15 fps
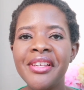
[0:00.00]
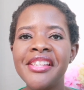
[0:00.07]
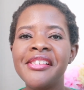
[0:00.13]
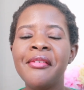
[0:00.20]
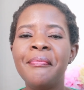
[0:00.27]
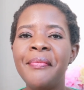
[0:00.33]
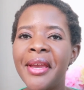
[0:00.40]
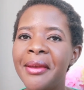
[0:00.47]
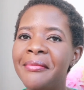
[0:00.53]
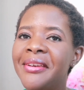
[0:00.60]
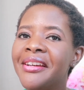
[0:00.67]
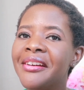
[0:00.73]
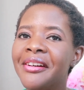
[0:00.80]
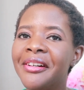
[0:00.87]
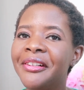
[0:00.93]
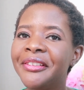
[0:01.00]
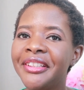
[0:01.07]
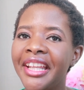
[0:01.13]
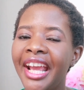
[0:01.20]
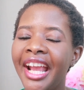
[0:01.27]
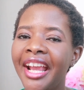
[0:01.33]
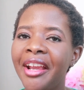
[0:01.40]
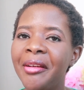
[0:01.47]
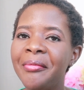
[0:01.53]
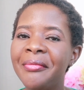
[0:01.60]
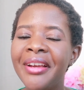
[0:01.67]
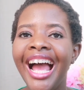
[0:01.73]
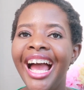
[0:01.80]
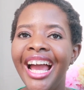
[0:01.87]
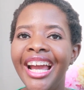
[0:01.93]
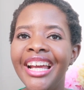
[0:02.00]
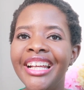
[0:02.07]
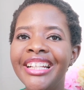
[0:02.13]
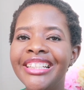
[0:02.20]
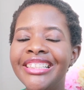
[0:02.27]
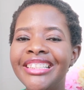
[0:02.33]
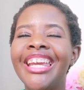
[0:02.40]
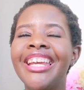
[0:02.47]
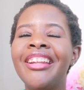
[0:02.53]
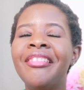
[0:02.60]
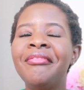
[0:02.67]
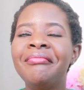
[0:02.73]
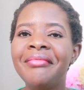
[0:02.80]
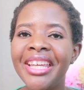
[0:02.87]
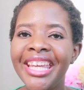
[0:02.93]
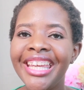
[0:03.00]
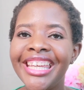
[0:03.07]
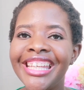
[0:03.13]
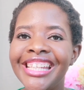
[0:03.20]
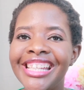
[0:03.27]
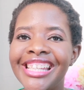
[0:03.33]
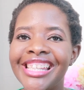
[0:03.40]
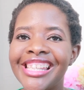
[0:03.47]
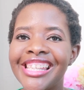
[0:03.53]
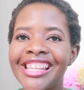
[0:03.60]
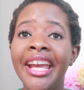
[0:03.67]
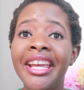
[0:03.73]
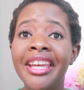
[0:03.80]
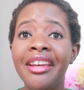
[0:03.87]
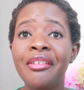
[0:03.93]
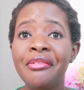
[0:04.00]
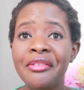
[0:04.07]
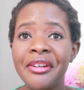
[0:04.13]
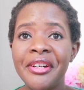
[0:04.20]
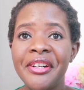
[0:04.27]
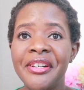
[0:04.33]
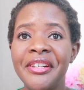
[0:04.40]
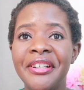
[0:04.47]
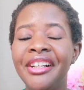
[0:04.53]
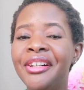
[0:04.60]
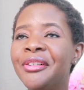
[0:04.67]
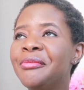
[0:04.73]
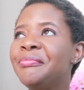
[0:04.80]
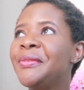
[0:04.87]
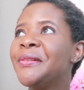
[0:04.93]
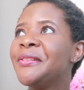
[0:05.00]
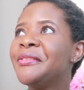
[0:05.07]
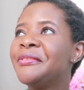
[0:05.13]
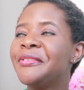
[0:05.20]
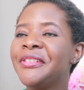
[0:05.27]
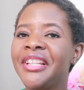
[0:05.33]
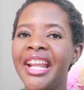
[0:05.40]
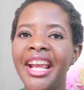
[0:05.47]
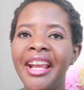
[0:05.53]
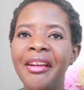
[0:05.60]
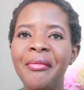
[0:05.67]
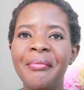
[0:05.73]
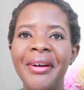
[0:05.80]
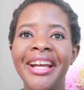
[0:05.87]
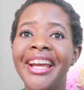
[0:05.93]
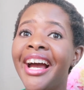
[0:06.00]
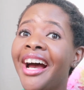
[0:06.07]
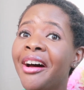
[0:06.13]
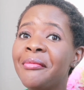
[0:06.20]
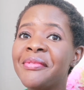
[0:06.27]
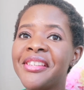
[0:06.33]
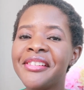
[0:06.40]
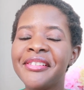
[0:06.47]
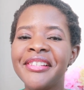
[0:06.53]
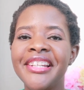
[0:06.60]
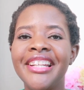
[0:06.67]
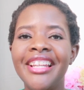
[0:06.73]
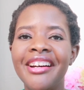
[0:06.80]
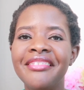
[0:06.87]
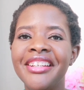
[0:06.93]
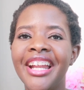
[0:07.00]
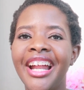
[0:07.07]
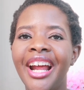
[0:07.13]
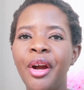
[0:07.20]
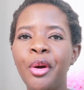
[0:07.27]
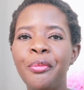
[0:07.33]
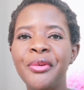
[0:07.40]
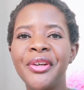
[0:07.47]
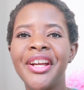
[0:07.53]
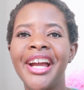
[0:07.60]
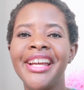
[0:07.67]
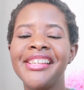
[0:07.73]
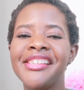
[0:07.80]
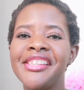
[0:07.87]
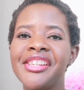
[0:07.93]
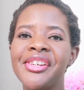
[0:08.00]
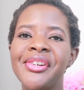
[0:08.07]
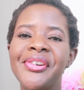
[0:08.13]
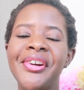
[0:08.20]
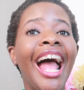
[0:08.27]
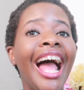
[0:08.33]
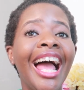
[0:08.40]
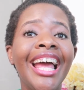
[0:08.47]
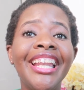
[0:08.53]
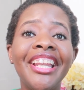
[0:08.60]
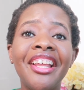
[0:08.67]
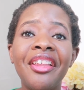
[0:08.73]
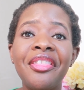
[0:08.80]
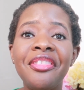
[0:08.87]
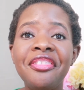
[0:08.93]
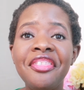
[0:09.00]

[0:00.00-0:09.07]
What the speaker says: is a baby girl name, and it means a giver. Oh, beautiful name. I absolutely love it. I hope you guys too. And the